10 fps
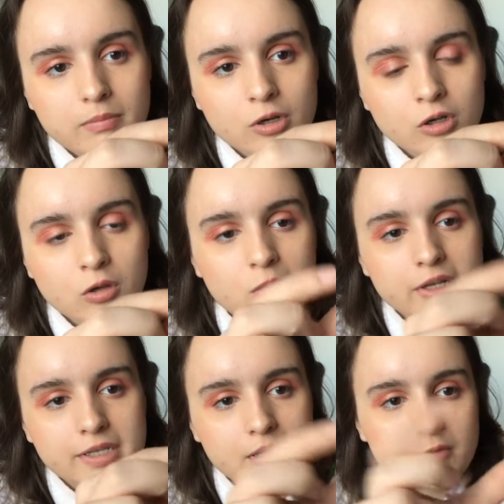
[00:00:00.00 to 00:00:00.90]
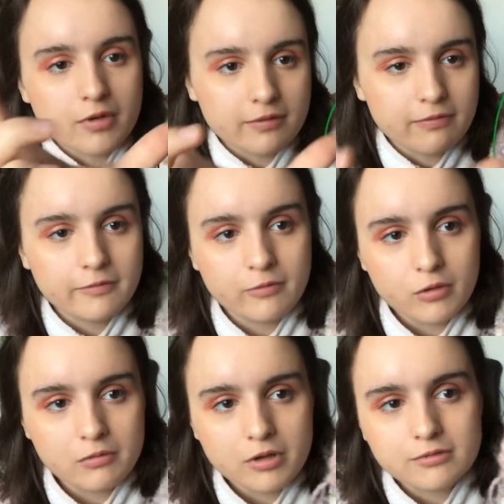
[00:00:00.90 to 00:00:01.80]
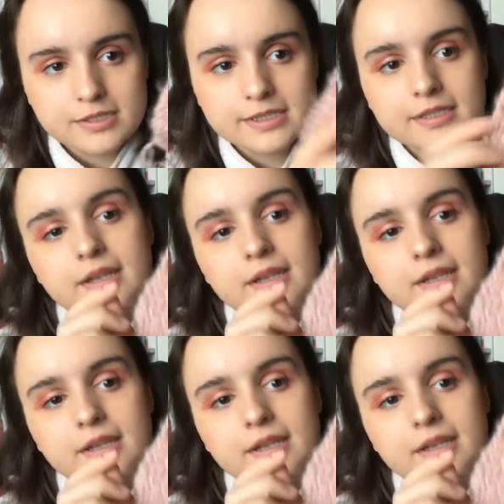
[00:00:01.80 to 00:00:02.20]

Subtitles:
purl one, knit one for 4 rows,